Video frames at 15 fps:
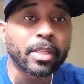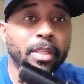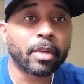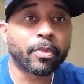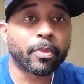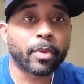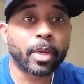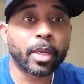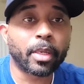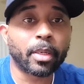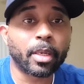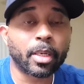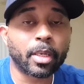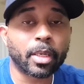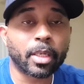different
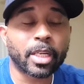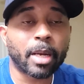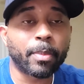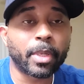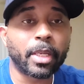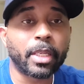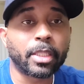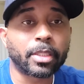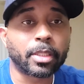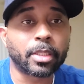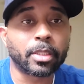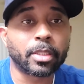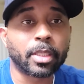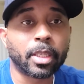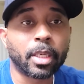
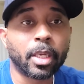combinations